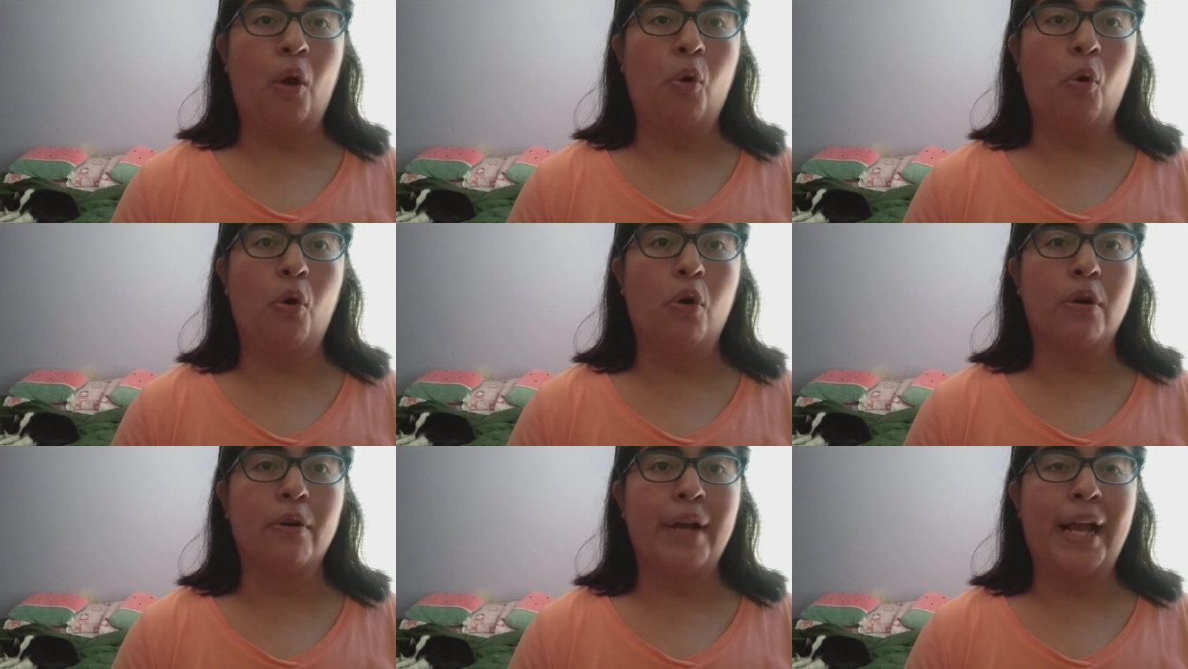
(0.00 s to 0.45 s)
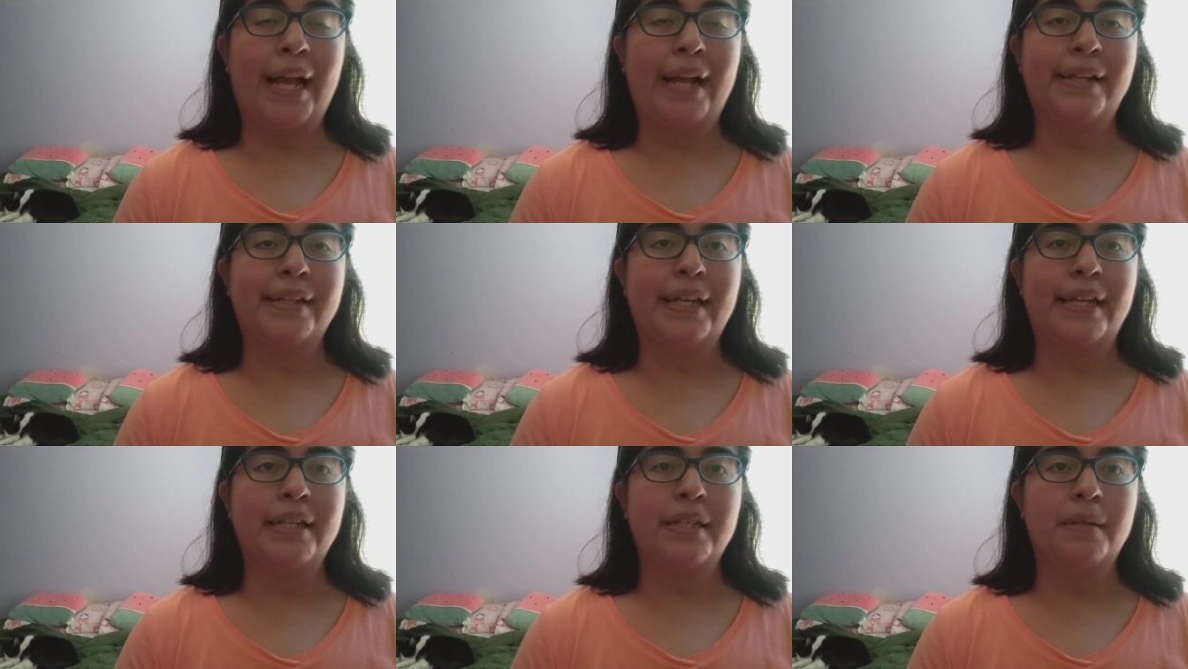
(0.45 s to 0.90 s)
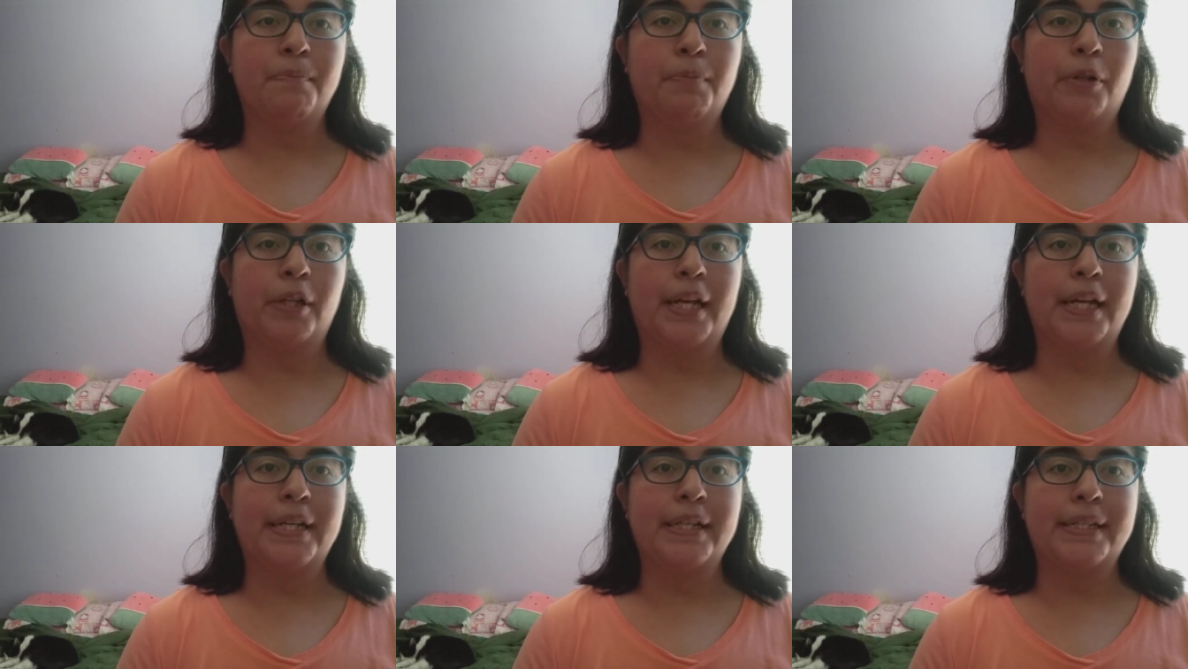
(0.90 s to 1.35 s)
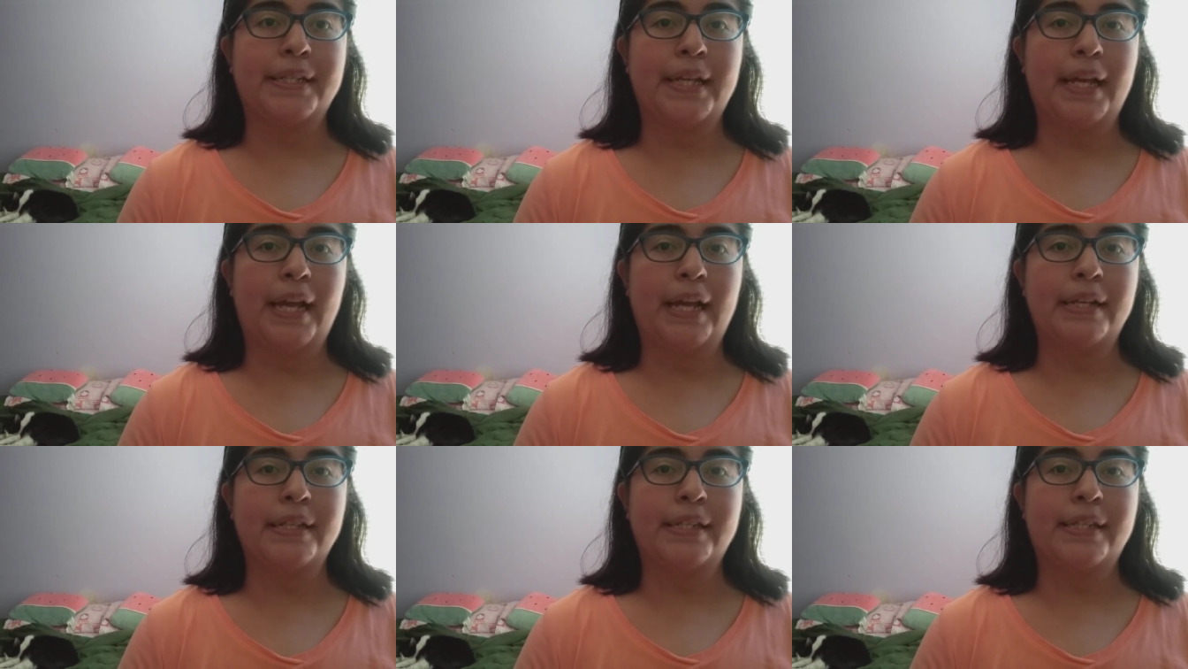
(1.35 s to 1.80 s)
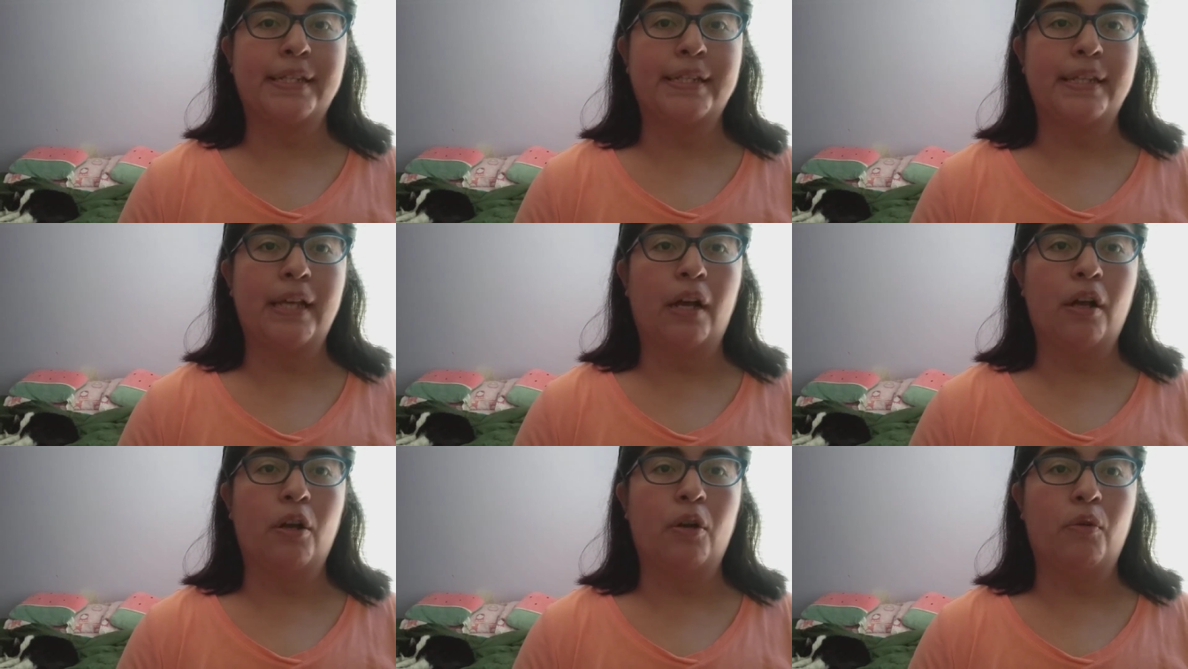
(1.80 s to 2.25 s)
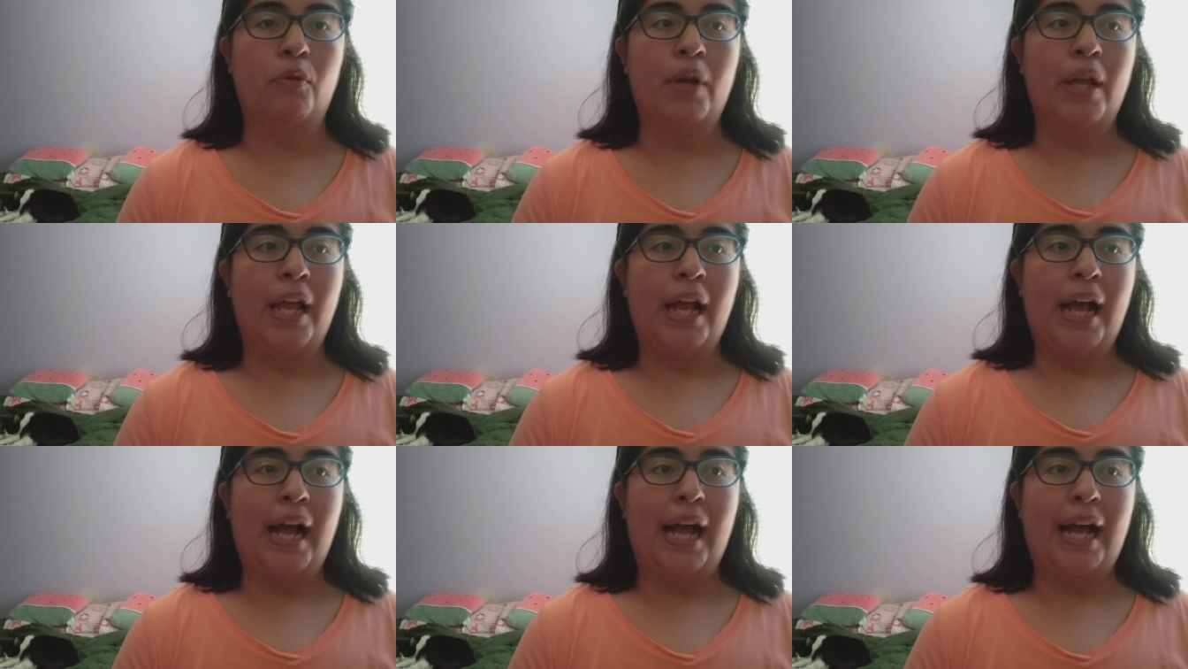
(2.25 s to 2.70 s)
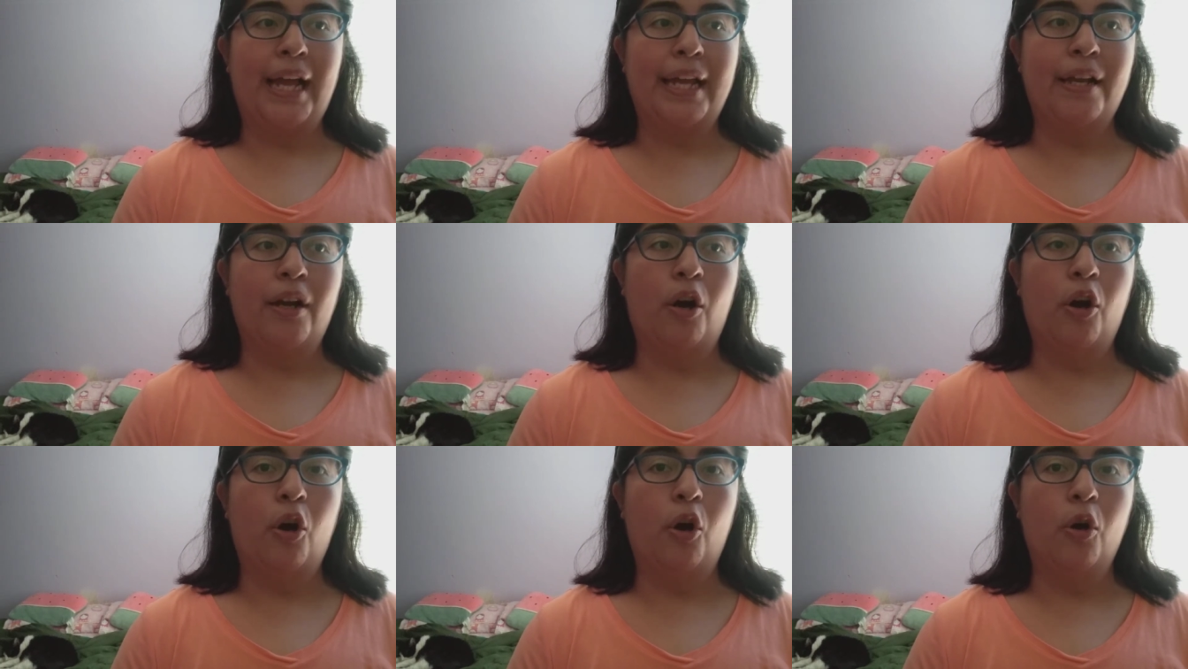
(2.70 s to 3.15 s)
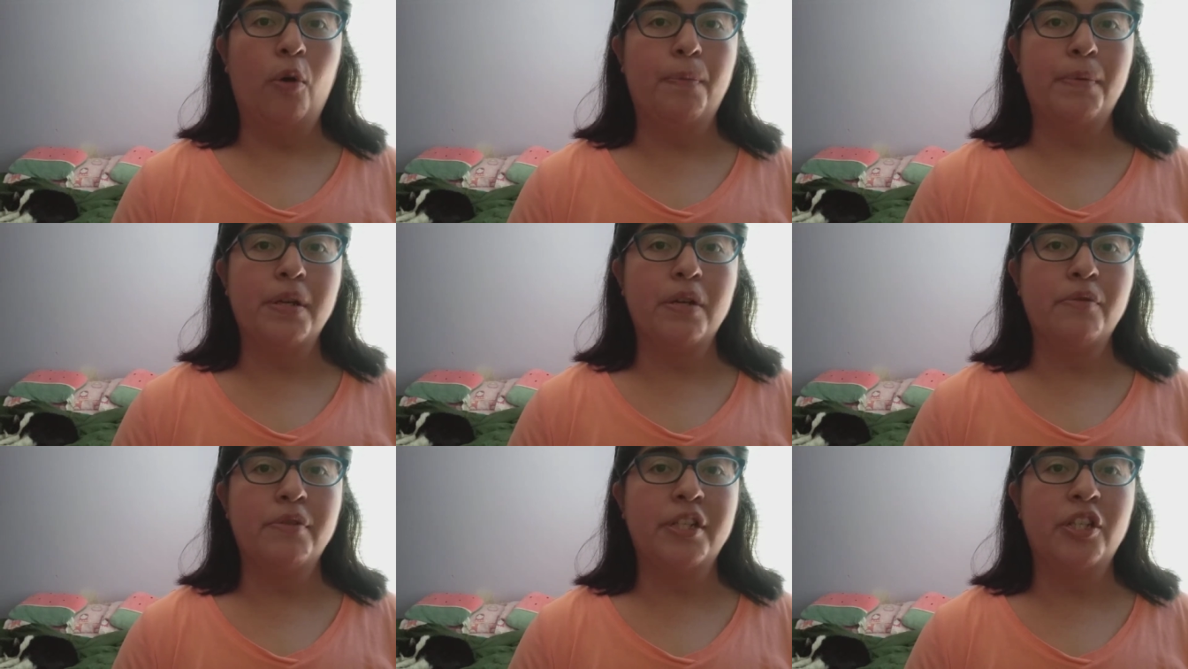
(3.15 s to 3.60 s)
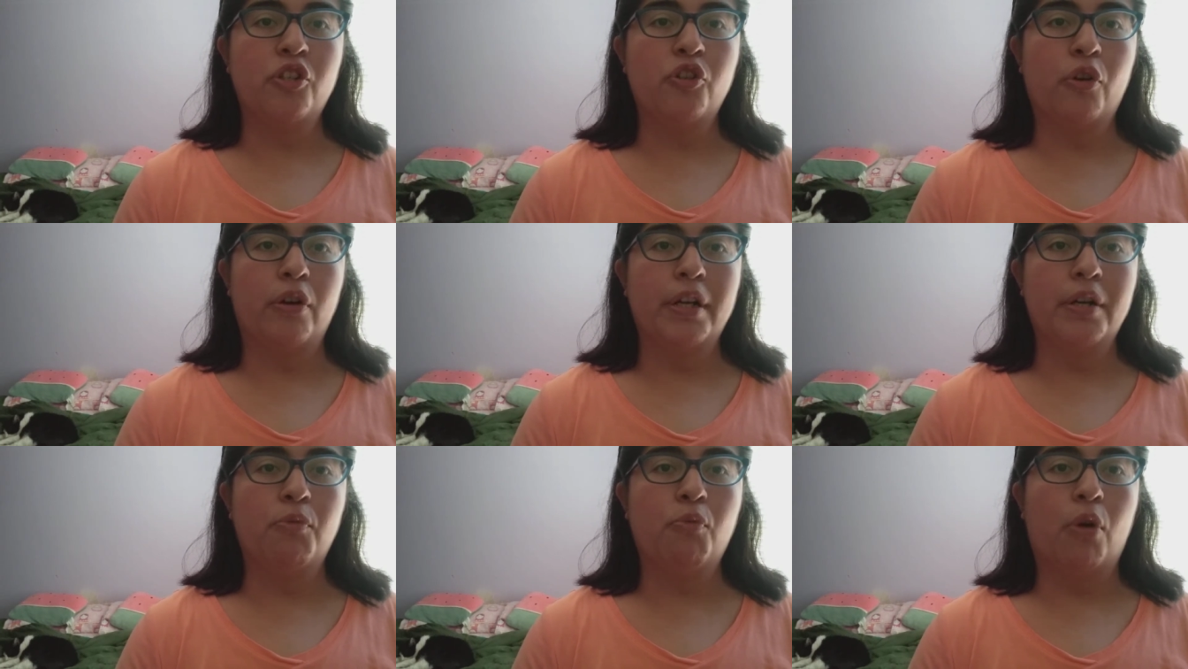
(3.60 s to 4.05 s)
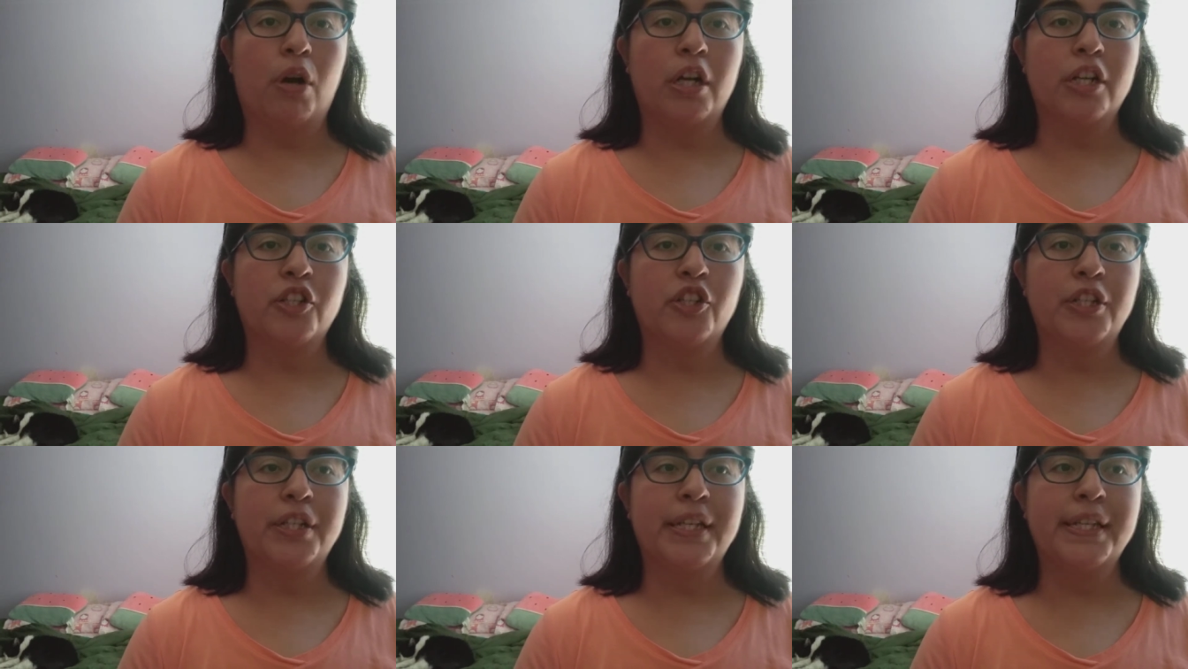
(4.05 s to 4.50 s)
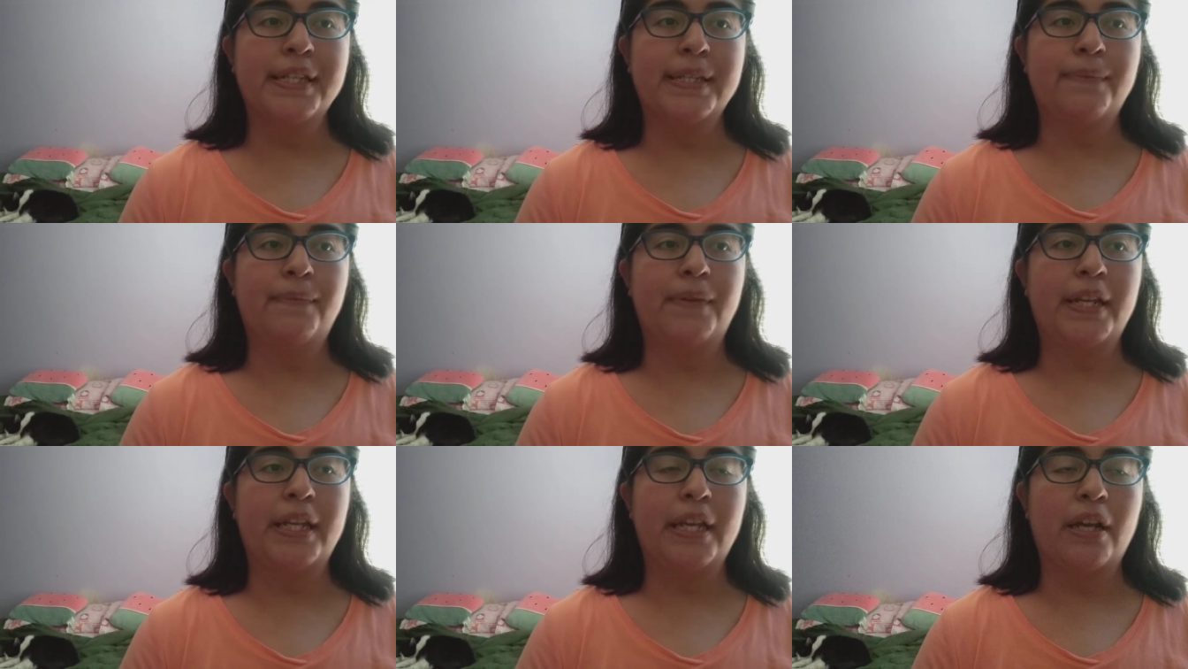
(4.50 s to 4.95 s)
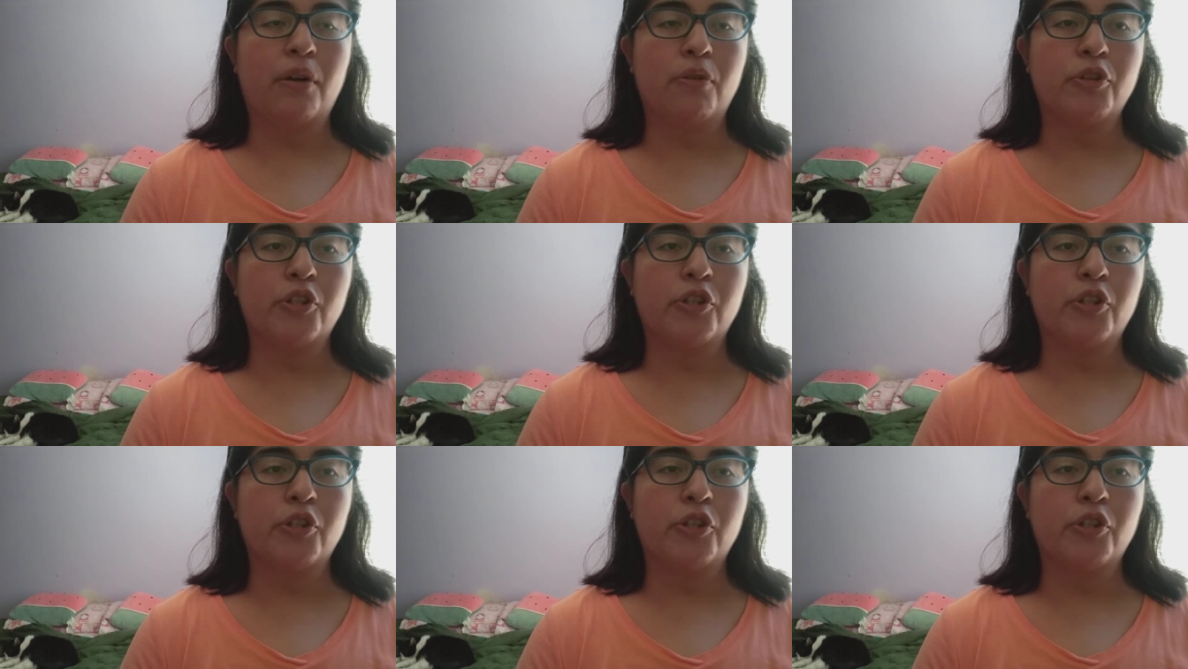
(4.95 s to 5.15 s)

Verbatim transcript: or at any place. And so I hope you enjoy watching this video.